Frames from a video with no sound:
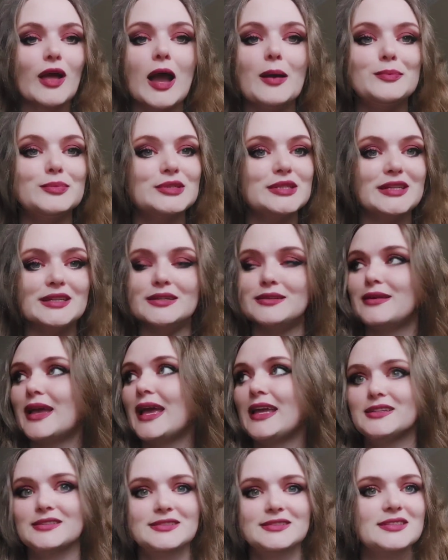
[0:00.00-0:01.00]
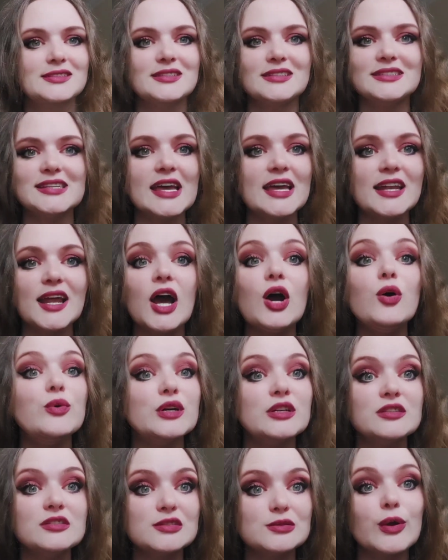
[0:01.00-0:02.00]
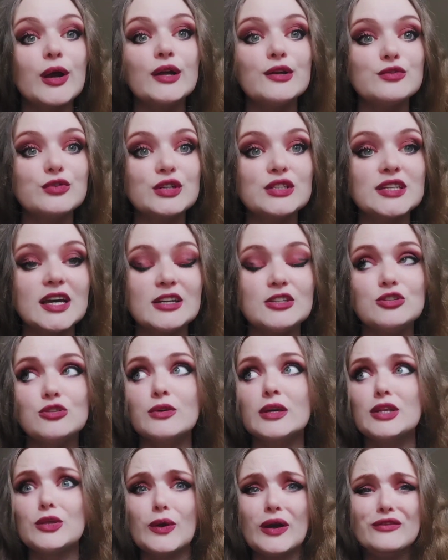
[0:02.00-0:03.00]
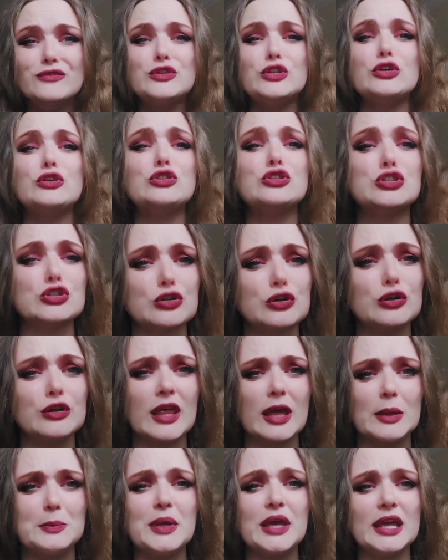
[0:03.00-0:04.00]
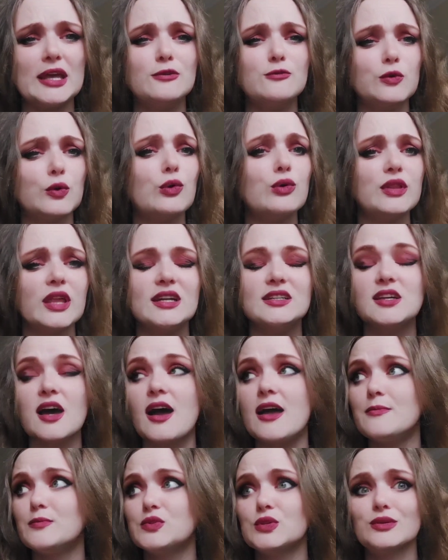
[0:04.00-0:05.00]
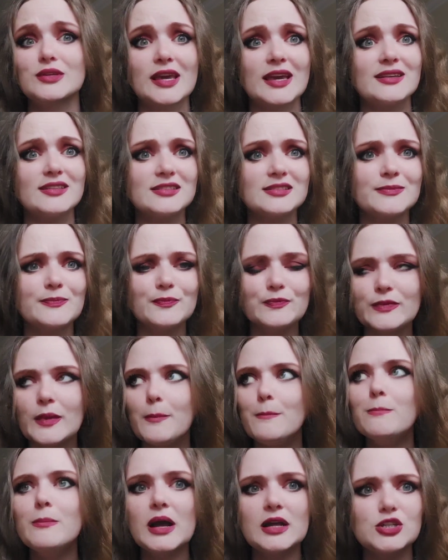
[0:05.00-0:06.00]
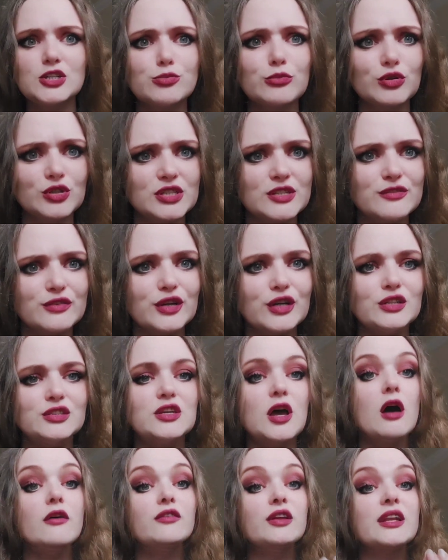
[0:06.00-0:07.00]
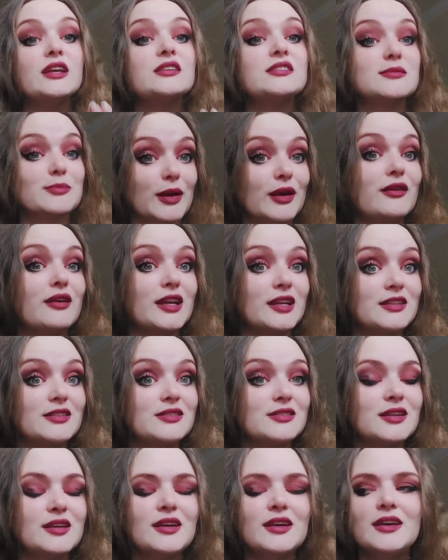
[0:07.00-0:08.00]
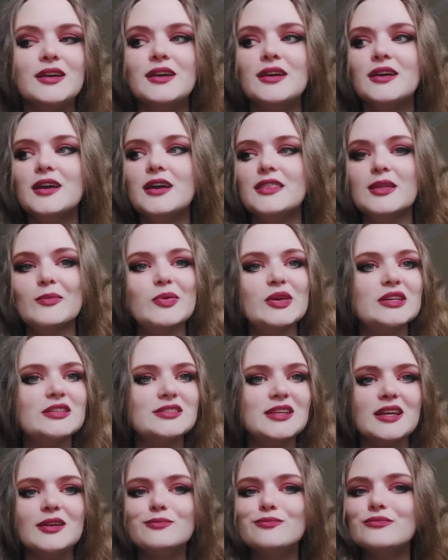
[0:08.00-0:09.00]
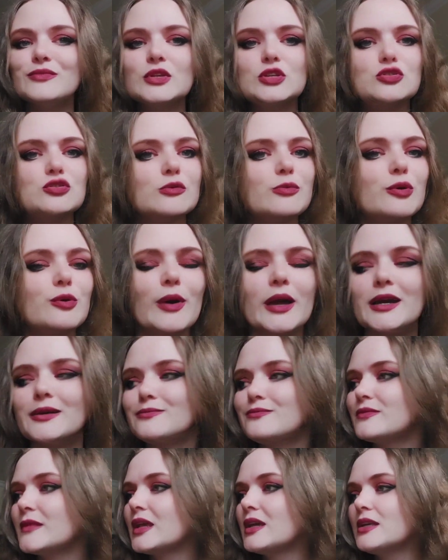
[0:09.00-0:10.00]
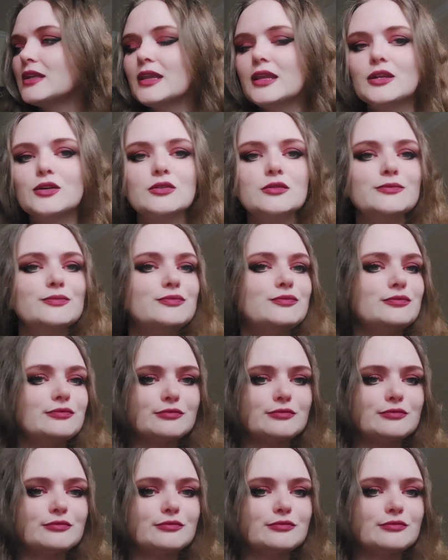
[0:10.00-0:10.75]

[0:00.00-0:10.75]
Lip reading: up to 8 to 10 hours, right, for a tattoo, and you have to endure that pain for all that time. So yes, much more difficult of an experience. The piercing, super quick. Needle,